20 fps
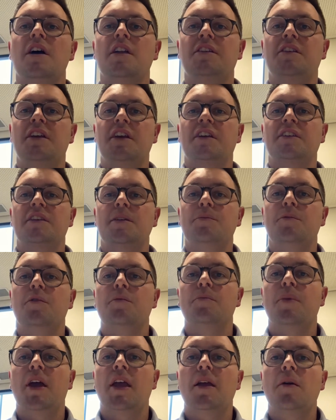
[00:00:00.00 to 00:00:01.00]
ticker symbol
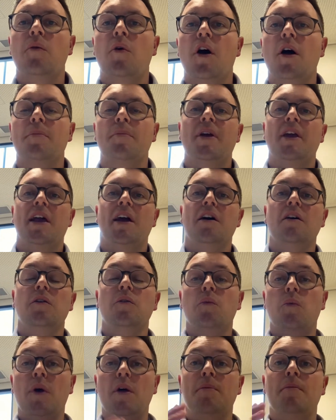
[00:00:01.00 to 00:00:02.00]
PYPL,
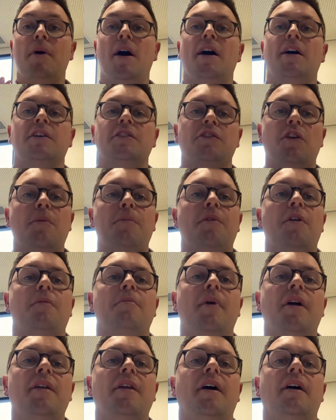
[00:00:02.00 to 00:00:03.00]
when markets open on
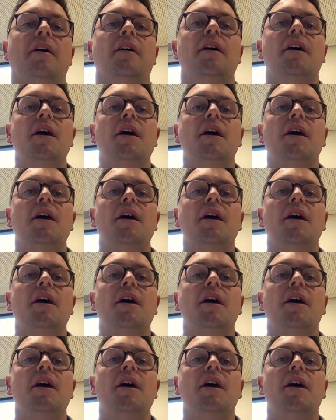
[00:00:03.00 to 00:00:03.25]
Monday.